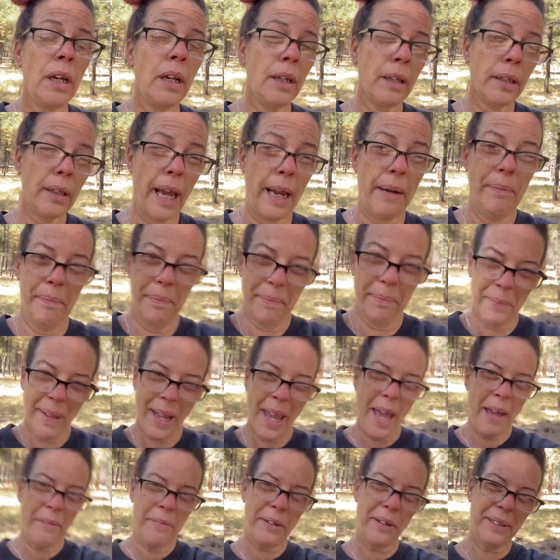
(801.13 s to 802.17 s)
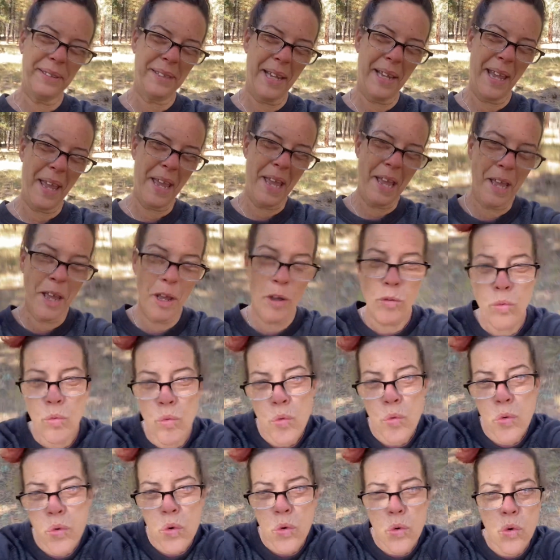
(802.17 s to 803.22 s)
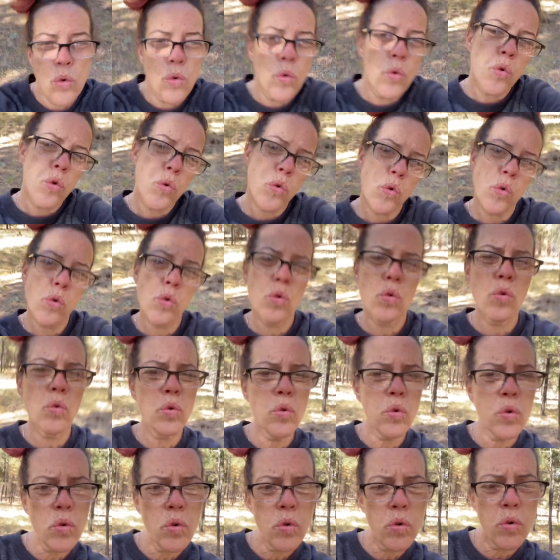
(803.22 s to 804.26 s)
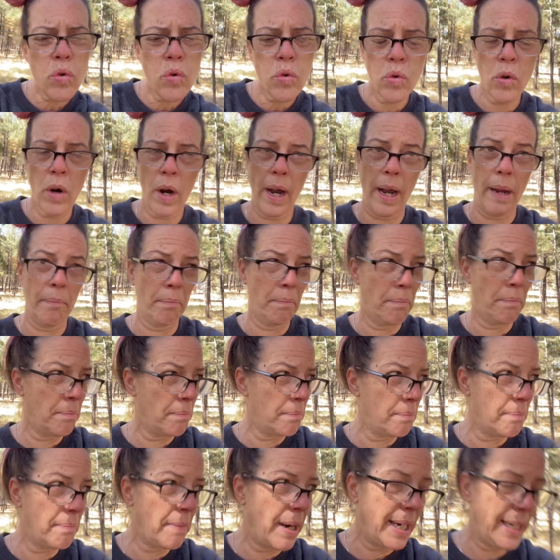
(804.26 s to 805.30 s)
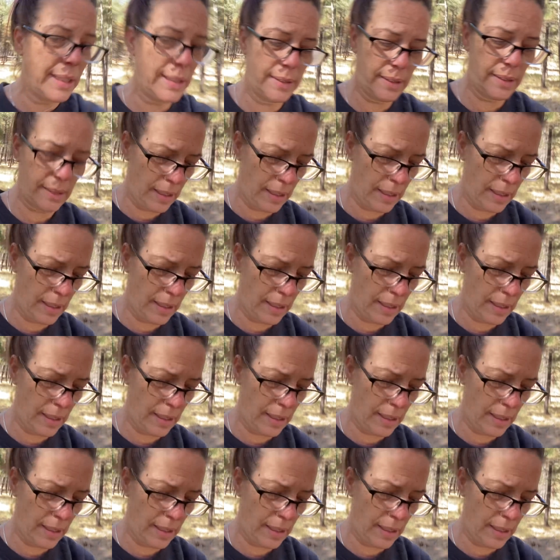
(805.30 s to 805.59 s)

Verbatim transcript: Okay, have a great day. Ooh, ooh, ooh. I might